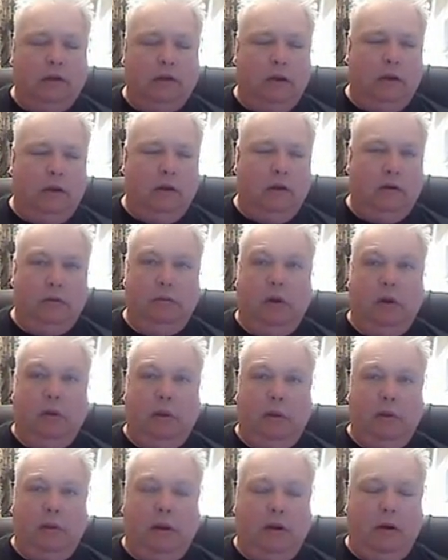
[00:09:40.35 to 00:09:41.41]

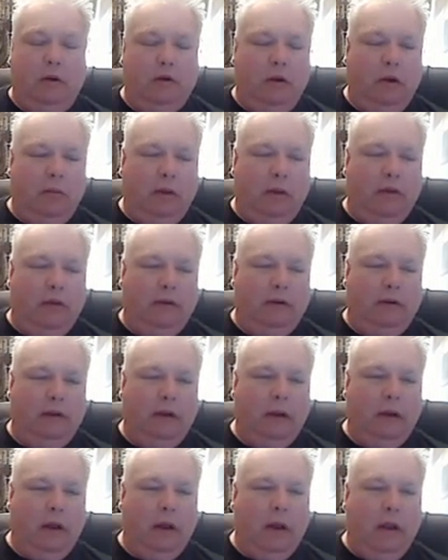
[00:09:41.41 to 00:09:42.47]
is probably a better term,
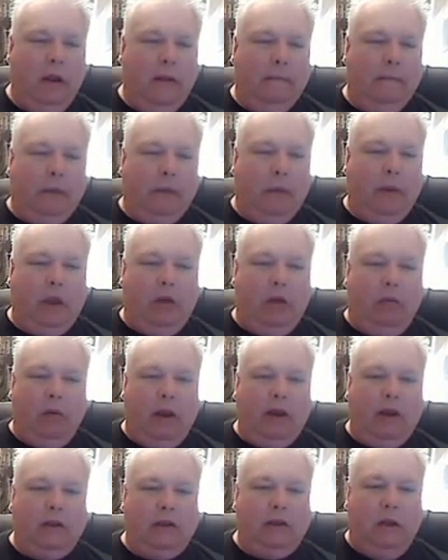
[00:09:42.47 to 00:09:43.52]
obviously. We
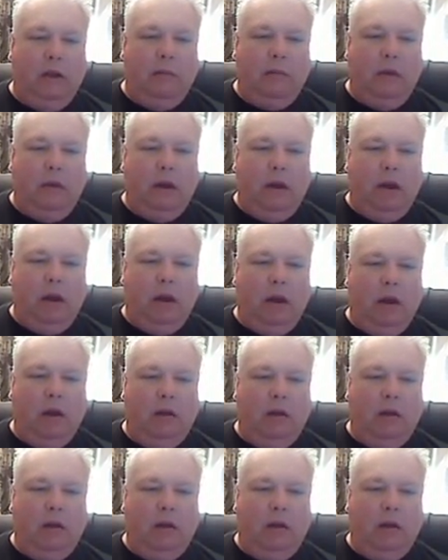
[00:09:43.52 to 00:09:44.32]
could raise them,